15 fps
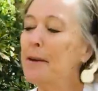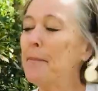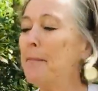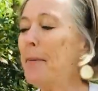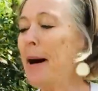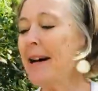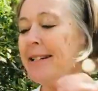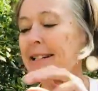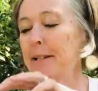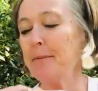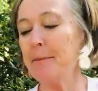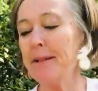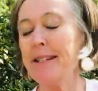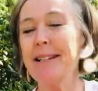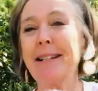
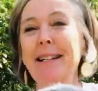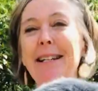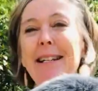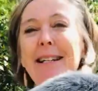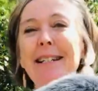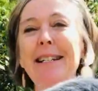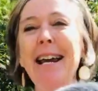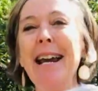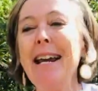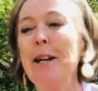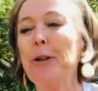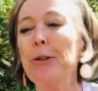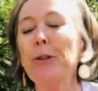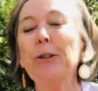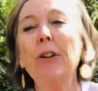possums'
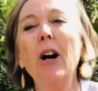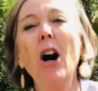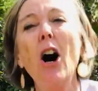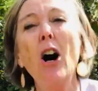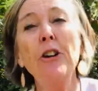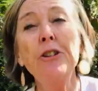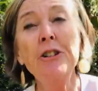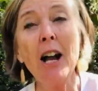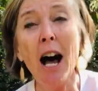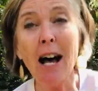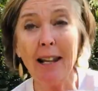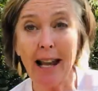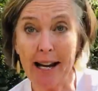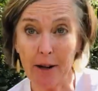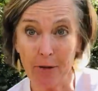tails are
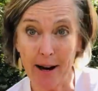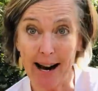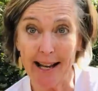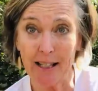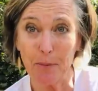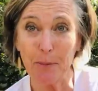not like rats